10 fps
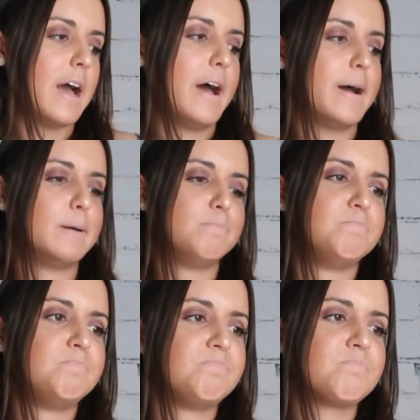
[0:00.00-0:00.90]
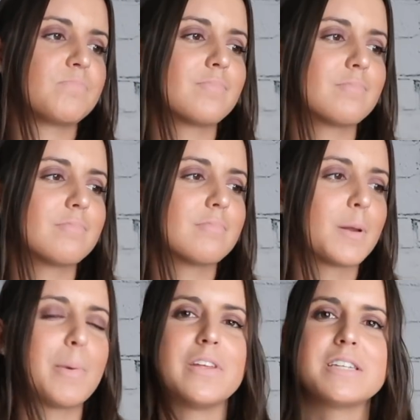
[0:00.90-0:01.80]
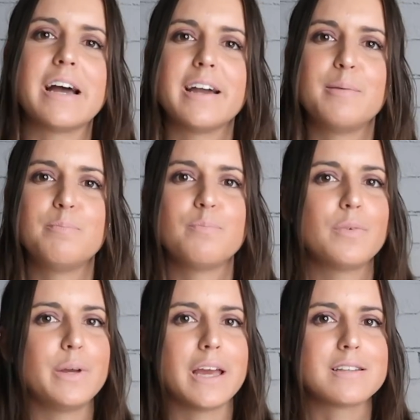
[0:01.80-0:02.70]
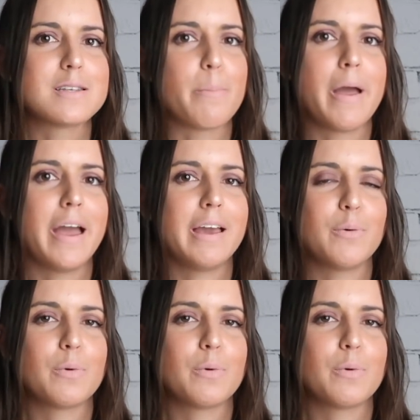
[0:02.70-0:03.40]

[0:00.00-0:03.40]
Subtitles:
by the time we get to May,